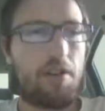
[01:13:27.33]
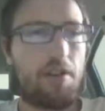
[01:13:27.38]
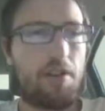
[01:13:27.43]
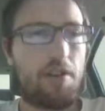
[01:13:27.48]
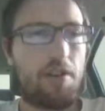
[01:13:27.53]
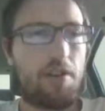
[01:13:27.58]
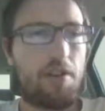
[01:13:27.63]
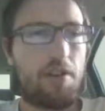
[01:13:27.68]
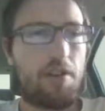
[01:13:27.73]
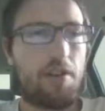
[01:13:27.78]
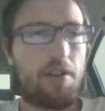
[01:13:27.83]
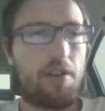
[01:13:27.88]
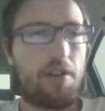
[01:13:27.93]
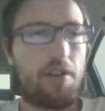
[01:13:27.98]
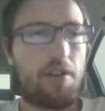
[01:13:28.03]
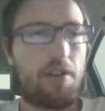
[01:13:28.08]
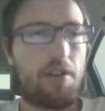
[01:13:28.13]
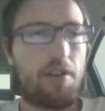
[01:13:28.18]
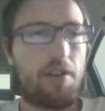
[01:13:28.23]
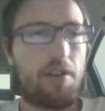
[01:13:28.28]
Global view of
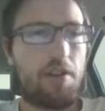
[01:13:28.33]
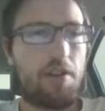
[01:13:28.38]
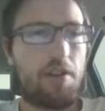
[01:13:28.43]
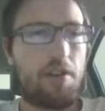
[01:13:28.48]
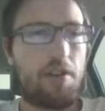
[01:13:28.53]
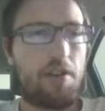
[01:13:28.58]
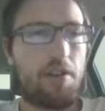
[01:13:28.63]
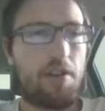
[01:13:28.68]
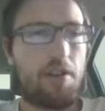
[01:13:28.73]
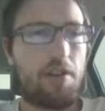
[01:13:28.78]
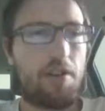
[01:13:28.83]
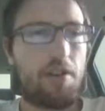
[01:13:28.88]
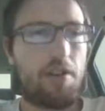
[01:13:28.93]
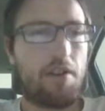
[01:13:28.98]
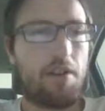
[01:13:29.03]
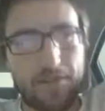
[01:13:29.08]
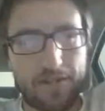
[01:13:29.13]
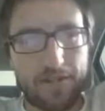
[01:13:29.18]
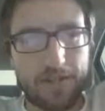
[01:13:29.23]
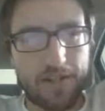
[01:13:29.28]
lifetime,
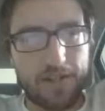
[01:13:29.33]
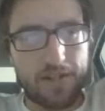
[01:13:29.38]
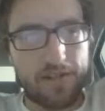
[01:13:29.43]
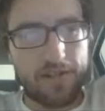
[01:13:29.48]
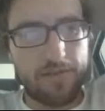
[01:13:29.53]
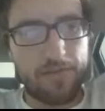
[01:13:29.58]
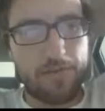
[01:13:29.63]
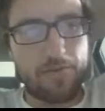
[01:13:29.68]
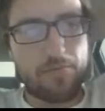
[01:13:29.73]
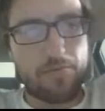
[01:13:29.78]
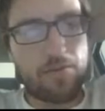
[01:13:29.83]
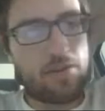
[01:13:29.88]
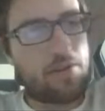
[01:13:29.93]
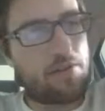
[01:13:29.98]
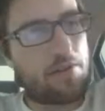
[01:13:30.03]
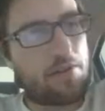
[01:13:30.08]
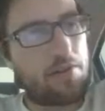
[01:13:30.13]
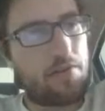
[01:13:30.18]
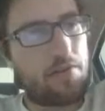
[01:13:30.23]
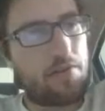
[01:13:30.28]
sophisticated spill, reload
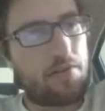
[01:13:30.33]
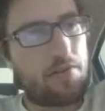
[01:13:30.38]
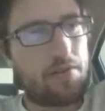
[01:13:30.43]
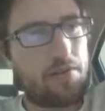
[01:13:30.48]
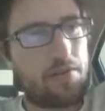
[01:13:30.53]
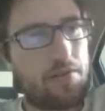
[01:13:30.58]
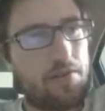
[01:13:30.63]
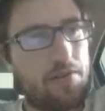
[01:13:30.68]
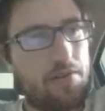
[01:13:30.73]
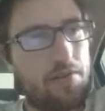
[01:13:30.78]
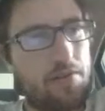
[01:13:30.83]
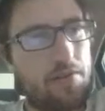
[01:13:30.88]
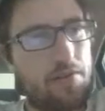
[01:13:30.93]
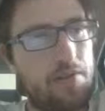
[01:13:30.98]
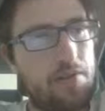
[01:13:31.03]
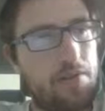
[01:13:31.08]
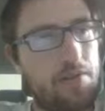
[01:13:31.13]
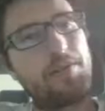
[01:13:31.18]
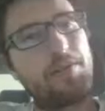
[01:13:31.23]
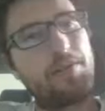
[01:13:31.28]
heuristics integration with
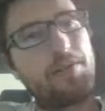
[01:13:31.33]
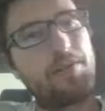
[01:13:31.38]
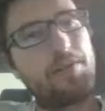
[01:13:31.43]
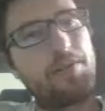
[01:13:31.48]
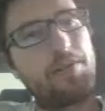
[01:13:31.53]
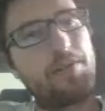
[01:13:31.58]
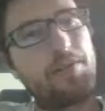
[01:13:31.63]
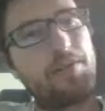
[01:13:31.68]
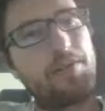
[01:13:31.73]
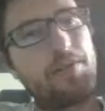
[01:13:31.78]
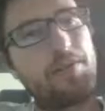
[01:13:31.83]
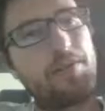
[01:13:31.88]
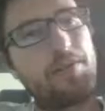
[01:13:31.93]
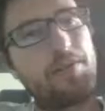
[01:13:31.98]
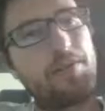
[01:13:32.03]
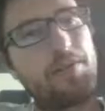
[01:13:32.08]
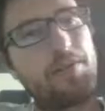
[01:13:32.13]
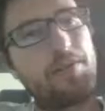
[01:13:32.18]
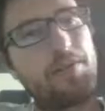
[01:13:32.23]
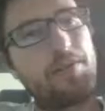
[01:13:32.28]
instruction scheduling.
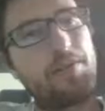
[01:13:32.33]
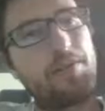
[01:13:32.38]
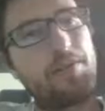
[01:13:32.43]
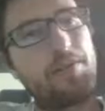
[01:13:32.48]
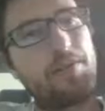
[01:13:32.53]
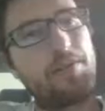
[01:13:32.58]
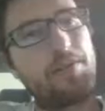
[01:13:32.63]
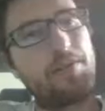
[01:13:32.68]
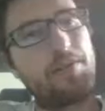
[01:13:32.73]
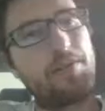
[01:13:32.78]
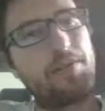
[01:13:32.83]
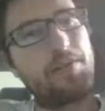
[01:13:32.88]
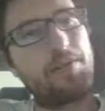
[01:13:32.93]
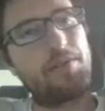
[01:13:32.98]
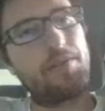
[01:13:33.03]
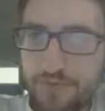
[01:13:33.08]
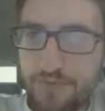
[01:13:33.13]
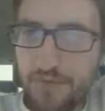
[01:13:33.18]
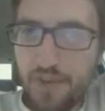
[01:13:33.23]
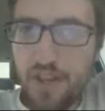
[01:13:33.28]

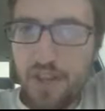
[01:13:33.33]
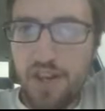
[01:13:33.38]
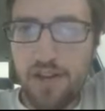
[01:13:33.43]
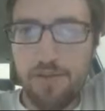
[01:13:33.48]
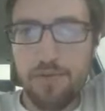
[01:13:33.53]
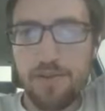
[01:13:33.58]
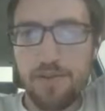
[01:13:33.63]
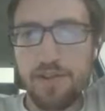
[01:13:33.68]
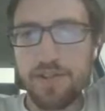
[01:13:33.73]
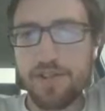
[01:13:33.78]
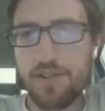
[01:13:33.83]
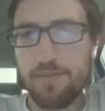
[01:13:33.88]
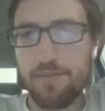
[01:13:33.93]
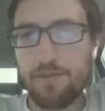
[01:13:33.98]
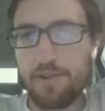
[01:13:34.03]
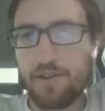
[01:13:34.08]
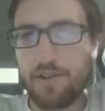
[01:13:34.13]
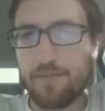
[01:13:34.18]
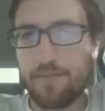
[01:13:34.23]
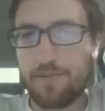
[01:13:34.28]
Handwritten assembly helps
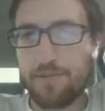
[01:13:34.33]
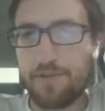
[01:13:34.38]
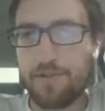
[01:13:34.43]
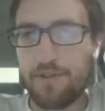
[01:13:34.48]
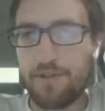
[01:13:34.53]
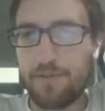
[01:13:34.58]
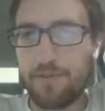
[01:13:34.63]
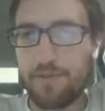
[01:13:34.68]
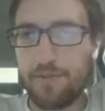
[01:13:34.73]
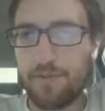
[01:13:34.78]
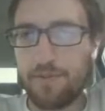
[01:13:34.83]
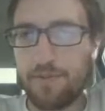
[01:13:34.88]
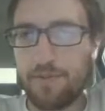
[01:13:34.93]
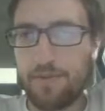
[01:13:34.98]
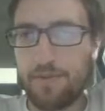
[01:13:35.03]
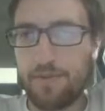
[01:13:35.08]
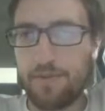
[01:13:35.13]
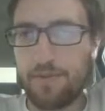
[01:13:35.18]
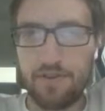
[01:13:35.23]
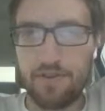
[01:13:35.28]
only when manual
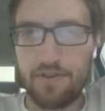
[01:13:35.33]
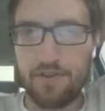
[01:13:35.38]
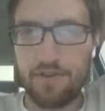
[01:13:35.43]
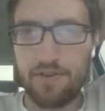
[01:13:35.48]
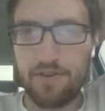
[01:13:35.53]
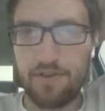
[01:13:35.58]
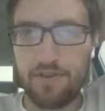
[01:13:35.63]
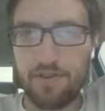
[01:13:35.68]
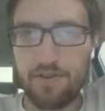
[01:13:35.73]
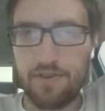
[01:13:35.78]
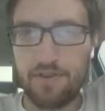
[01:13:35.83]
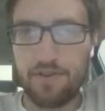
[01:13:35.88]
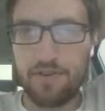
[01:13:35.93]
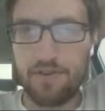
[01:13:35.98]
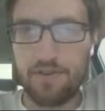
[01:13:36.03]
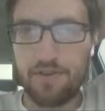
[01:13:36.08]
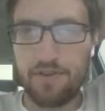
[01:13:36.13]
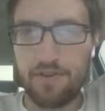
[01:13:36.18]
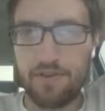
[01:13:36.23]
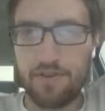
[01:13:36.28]
control of register usage
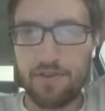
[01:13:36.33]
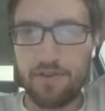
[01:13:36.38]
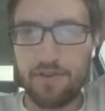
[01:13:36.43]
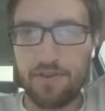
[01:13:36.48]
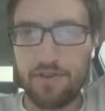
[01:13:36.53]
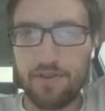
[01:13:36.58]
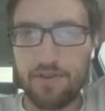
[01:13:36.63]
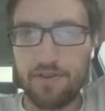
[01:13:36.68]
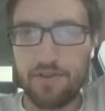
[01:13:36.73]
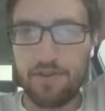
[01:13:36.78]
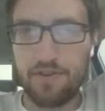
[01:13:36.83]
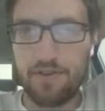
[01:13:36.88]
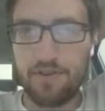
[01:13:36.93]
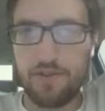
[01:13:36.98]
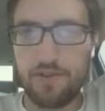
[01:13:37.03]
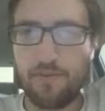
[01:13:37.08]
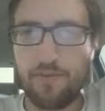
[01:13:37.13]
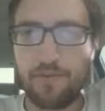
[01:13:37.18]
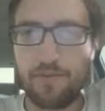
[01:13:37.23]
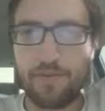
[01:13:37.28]
avoids spills and performance
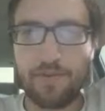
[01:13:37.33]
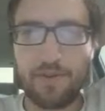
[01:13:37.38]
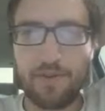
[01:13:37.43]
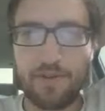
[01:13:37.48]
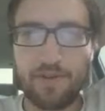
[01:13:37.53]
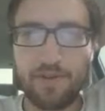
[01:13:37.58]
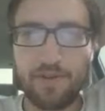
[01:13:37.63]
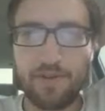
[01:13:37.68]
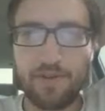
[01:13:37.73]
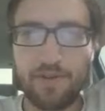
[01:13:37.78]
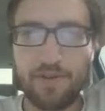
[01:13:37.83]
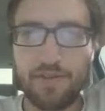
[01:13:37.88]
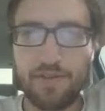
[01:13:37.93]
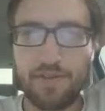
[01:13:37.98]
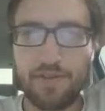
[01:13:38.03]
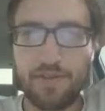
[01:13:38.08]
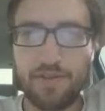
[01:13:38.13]
critical sections.